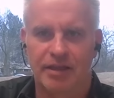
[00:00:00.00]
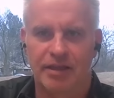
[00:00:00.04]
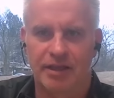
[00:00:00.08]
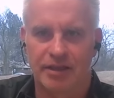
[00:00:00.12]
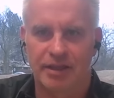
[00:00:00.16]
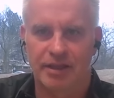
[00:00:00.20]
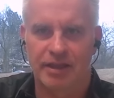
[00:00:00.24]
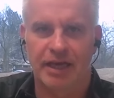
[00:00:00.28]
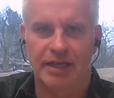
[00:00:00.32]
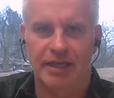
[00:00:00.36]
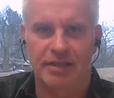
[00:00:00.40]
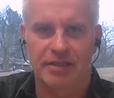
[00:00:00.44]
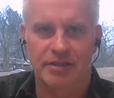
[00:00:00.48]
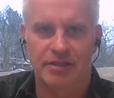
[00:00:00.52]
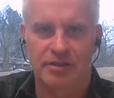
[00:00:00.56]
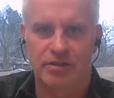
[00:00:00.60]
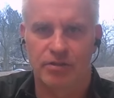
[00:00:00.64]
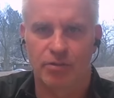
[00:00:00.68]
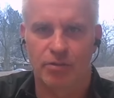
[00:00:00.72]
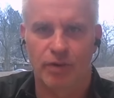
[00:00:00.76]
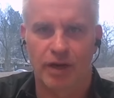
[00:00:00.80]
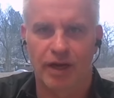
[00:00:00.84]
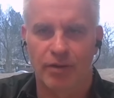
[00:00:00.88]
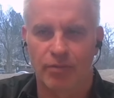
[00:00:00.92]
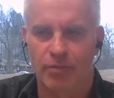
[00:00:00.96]
think that's
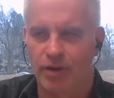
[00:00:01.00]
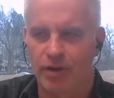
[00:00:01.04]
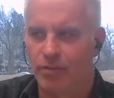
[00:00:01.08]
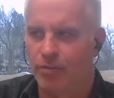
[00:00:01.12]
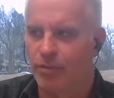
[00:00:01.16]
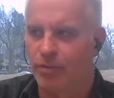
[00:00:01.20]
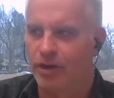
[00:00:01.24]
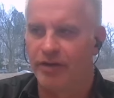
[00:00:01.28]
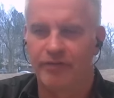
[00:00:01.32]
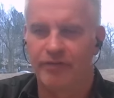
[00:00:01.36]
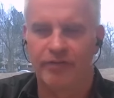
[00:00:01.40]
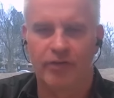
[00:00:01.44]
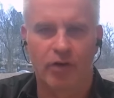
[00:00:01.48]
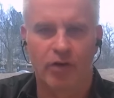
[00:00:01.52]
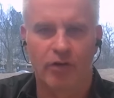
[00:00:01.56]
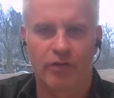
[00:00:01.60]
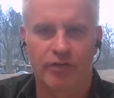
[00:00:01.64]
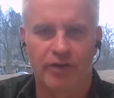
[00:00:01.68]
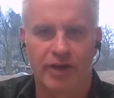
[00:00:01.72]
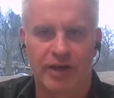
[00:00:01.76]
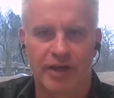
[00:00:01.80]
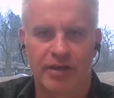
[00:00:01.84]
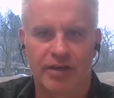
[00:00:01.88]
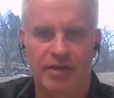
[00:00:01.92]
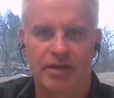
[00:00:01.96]
the way we're
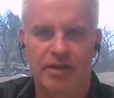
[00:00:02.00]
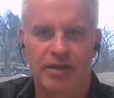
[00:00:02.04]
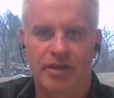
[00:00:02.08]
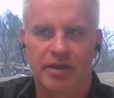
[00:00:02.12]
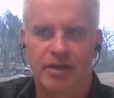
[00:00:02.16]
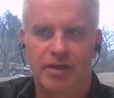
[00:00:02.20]
evolving.